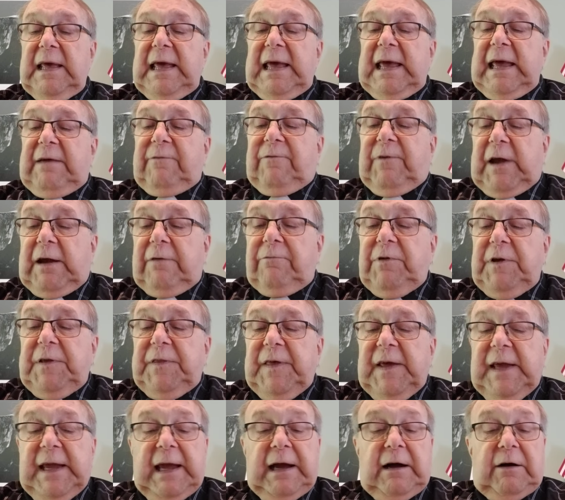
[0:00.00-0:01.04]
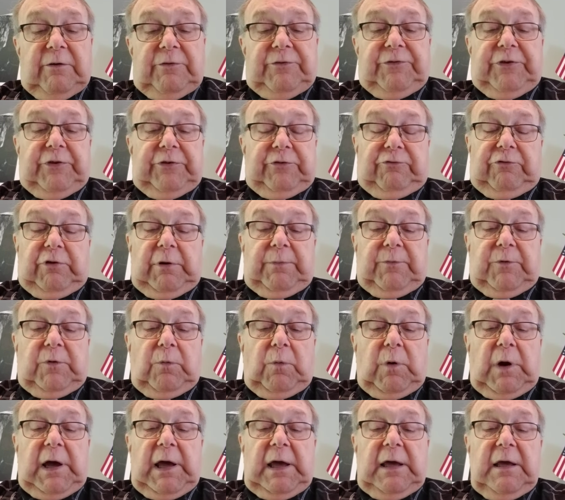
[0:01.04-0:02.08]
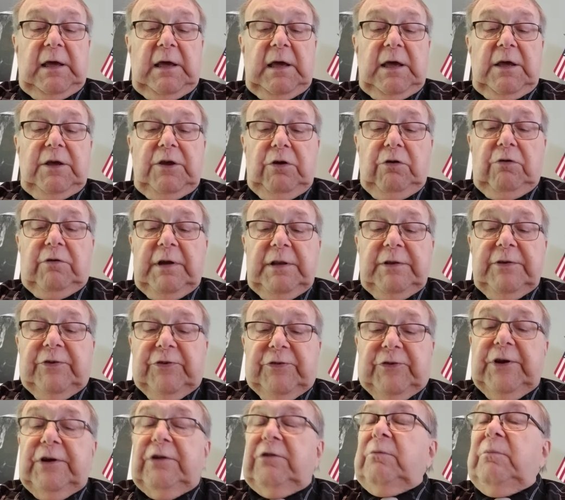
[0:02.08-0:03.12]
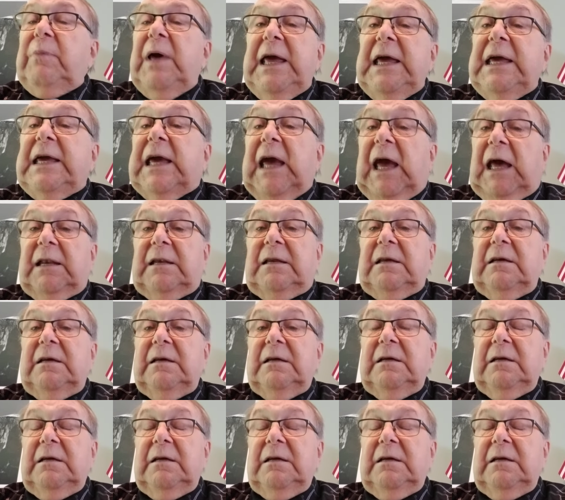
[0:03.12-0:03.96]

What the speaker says: If everything else is stripped away, you can still make it